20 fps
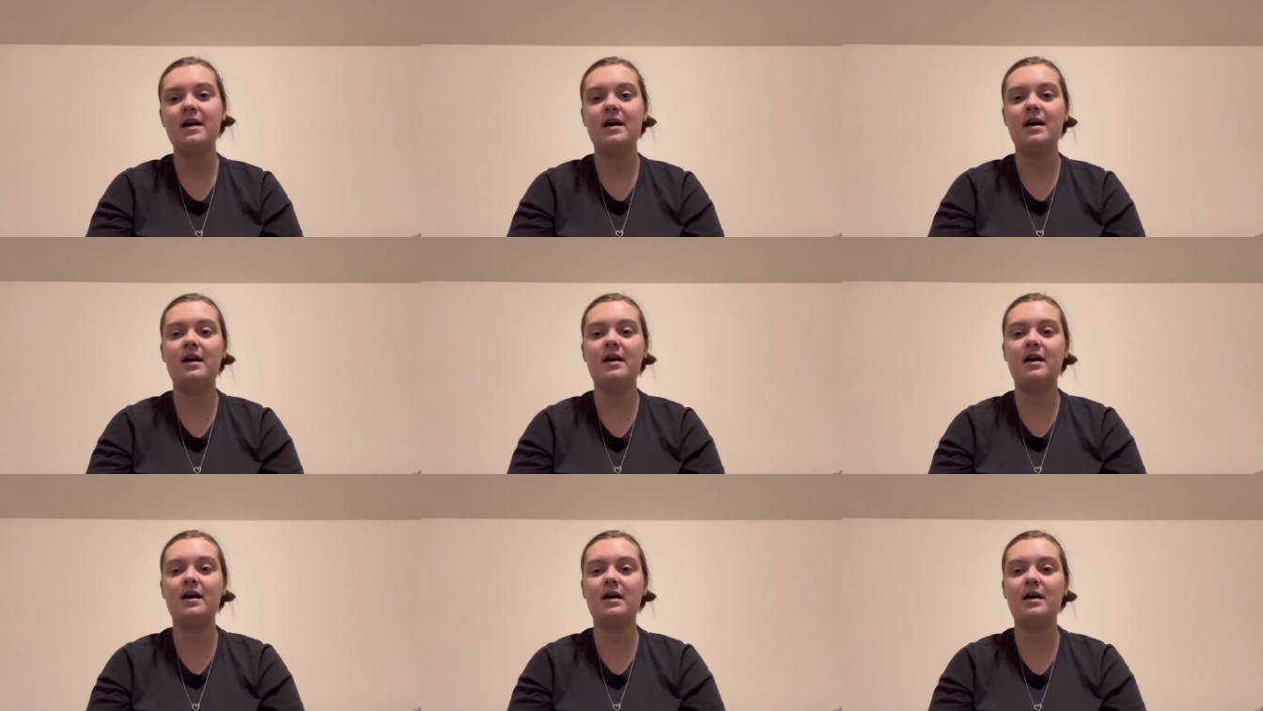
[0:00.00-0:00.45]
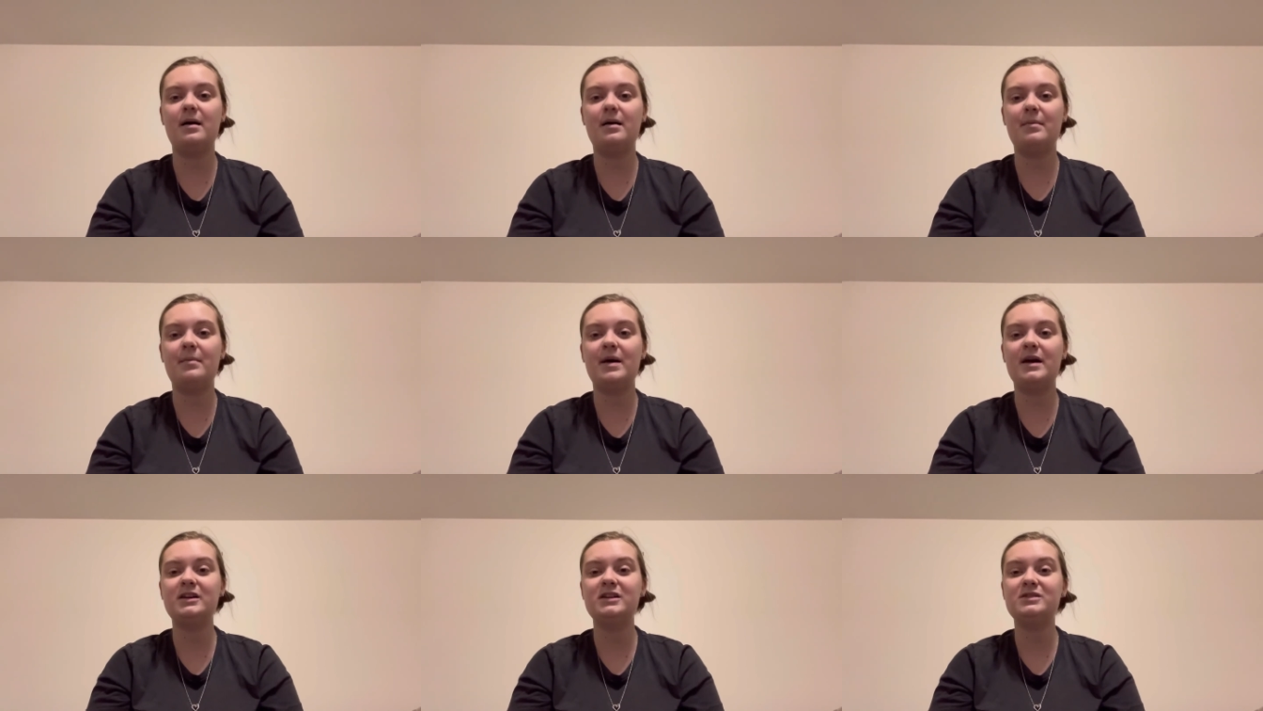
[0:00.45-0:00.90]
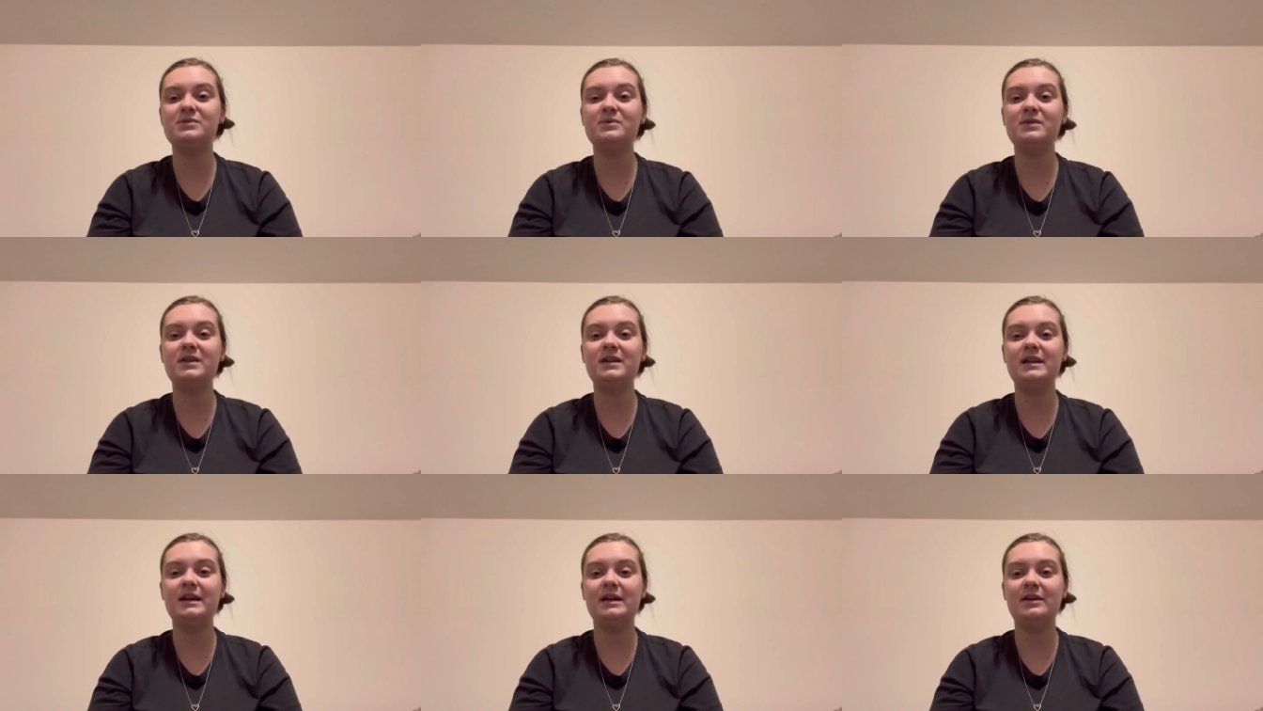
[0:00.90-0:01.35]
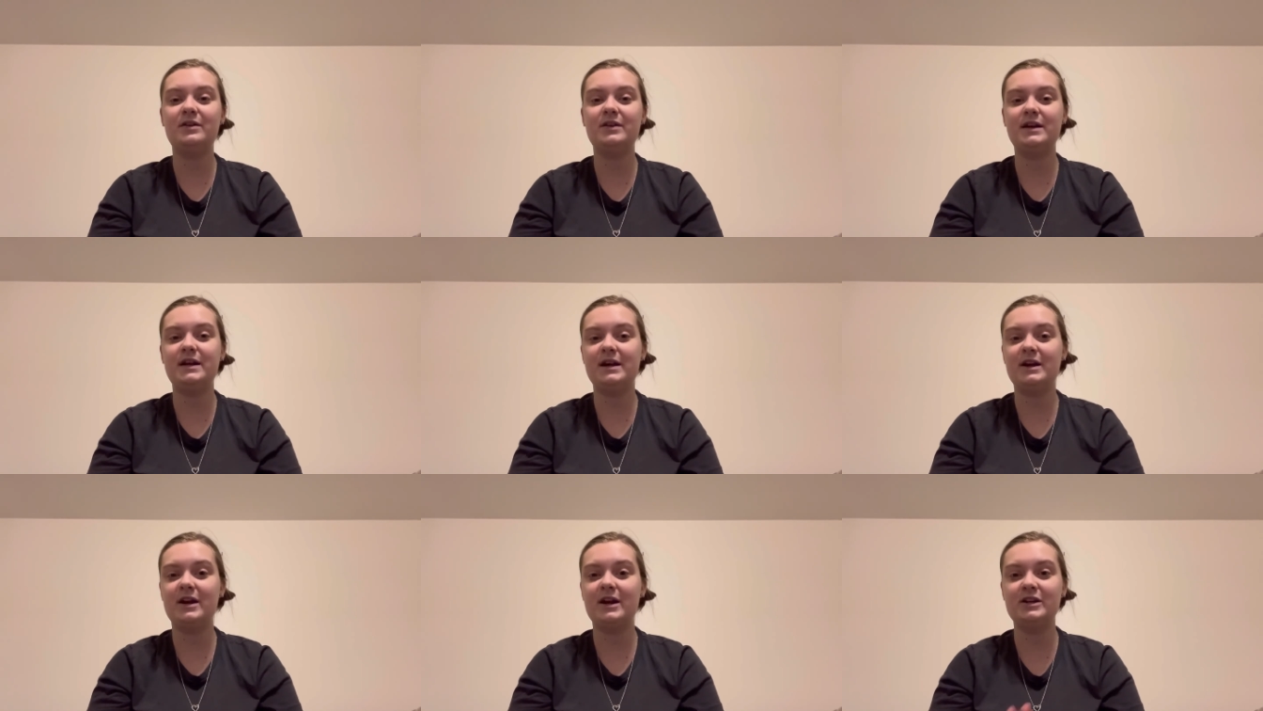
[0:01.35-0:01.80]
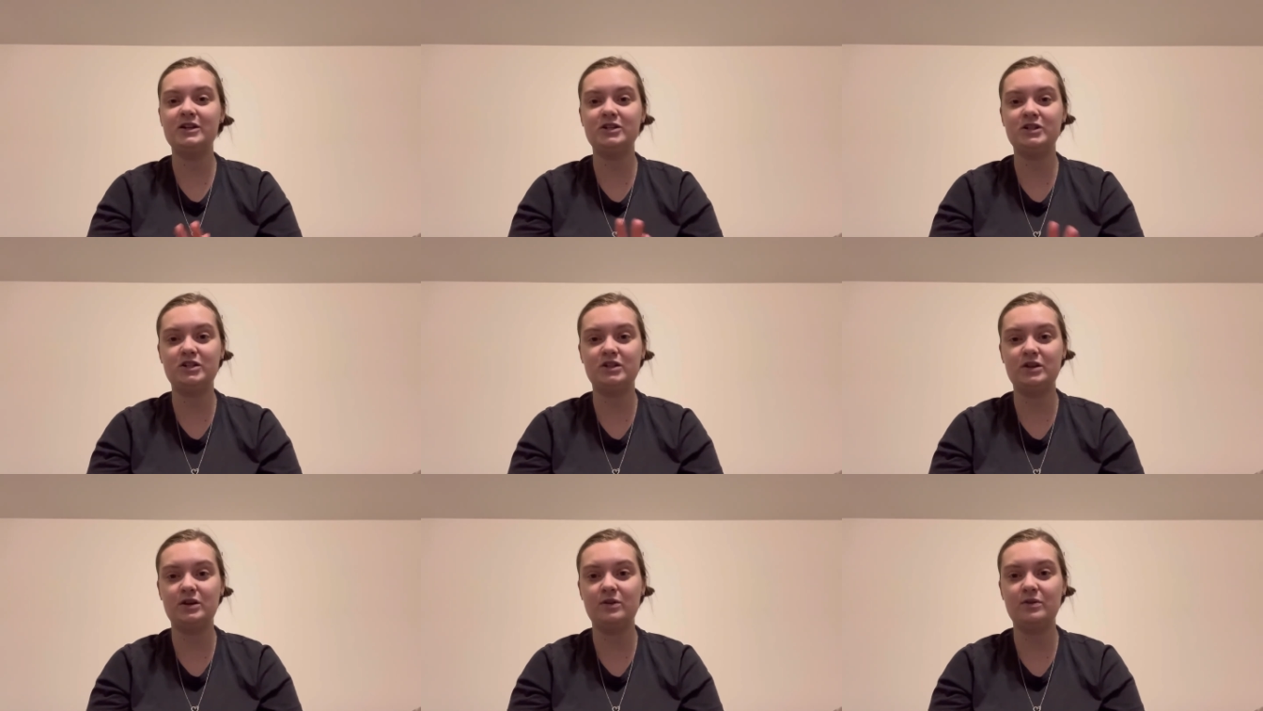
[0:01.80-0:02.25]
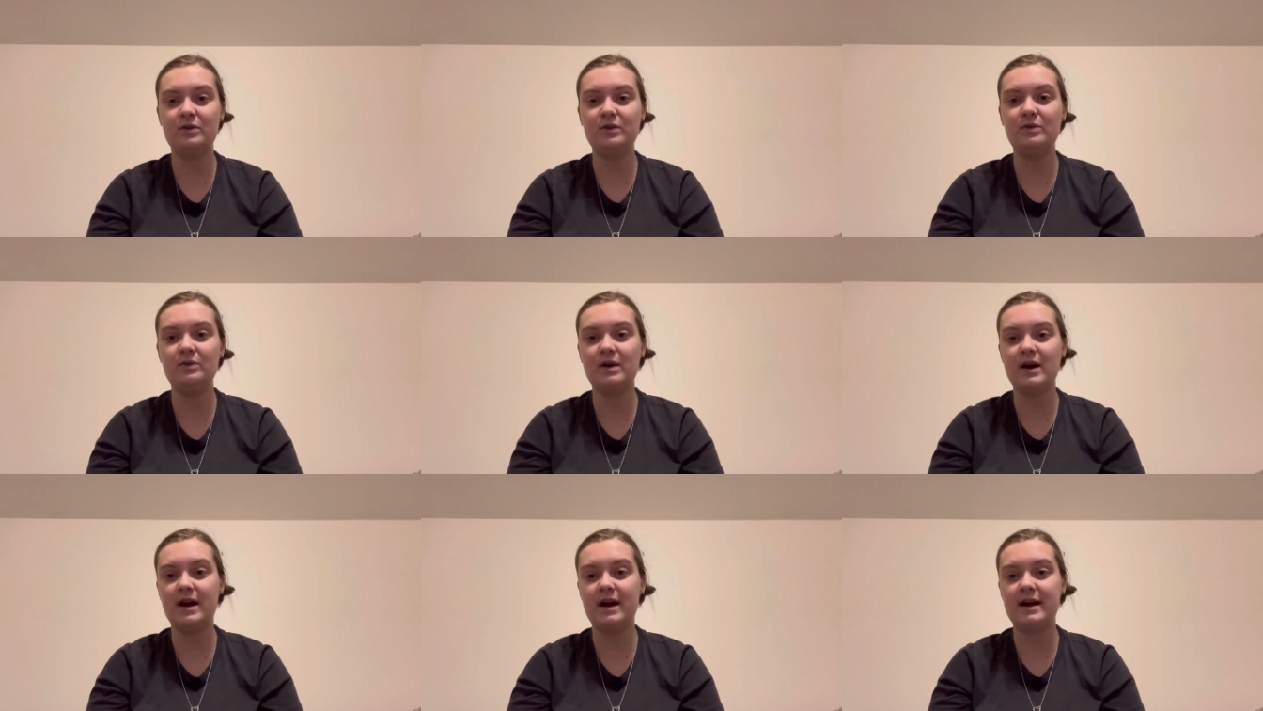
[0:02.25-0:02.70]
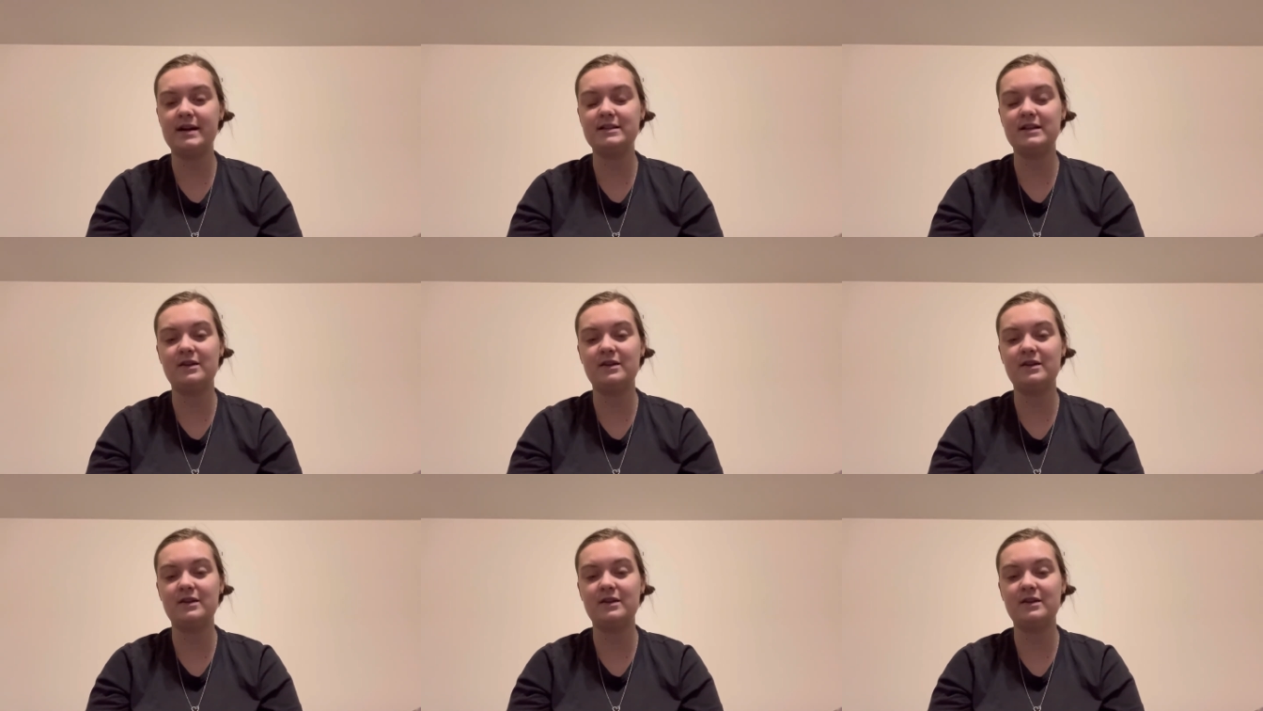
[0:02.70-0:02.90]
Um, I just wanted to get on here and show you guys